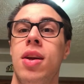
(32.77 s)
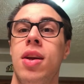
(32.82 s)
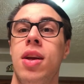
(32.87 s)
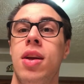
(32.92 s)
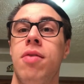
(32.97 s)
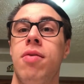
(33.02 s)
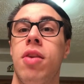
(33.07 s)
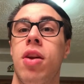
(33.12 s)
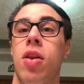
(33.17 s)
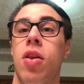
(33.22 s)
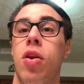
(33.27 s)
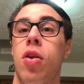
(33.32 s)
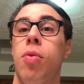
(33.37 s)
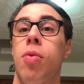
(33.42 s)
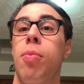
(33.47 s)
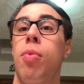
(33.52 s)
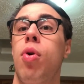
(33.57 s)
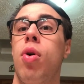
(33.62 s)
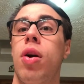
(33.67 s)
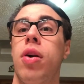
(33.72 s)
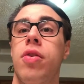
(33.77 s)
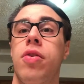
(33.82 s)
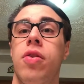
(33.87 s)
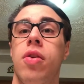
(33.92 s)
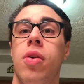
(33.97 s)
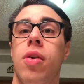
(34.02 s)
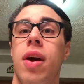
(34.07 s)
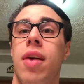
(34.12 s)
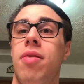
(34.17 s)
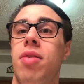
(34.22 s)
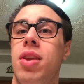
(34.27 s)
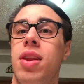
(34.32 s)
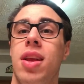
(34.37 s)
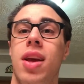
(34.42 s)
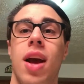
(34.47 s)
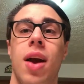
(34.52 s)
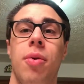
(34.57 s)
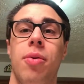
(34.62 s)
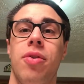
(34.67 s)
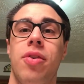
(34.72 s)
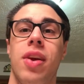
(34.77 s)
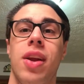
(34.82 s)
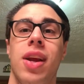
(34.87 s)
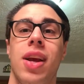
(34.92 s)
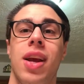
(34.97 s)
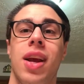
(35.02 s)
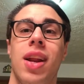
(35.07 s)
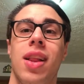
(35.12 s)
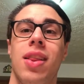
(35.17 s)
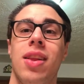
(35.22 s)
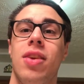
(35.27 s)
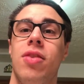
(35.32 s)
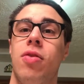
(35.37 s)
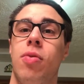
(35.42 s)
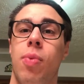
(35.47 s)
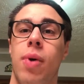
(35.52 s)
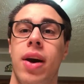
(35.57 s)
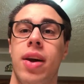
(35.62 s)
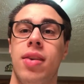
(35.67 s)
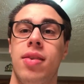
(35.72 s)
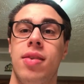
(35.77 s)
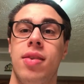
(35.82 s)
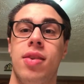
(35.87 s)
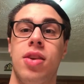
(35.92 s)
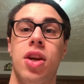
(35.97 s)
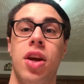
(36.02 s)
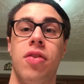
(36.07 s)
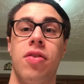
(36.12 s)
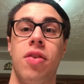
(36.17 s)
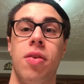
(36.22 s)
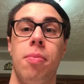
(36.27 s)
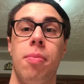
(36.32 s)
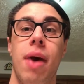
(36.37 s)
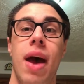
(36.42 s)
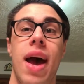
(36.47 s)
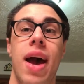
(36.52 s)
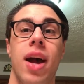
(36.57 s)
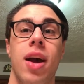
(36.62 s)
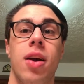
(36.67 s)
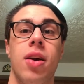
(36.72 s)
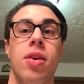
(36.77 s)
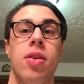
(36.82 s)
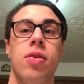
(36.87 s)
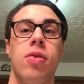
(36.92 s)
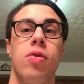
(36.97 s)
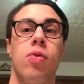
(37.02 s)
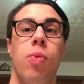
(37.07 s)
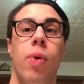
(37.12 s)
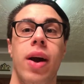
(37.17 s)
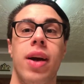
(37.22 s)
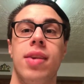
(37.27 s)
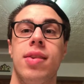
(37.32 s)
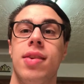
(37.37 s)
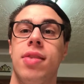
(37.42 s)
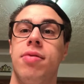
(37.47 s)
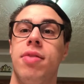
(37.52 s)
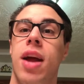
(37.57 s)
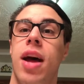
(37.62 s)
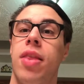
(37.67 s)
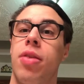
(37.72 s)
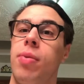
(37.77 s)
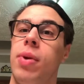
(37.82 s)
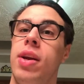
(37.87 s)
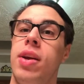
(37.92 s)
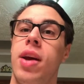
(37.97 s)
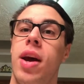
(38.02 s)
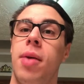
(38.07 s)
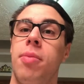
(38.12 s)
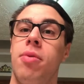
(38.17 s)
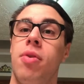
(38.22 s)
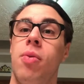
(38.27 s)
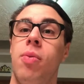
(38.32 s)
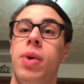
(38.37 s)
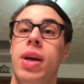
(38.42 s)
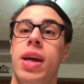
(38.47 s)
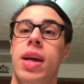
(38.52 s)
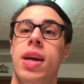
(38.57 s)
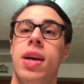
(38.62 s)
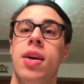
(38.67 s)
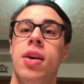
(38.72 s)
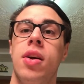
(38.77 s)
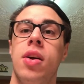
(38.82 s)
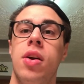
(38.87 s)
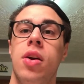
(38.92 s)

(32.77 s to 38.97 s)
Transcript: even a little more. So everything I was hitting it at least twice, chest and back twice, if not 3 times a week.